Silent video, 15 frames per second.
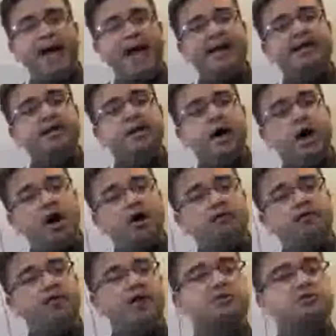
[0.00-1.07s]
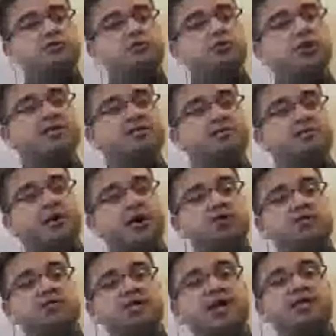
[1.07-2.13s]
If someone has a
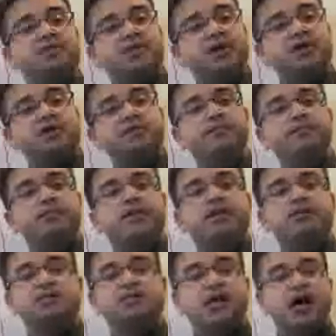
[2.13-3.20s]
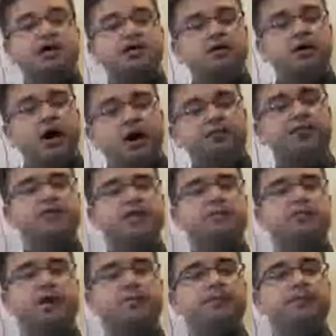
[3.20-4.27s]
very healthy and elastic lungs,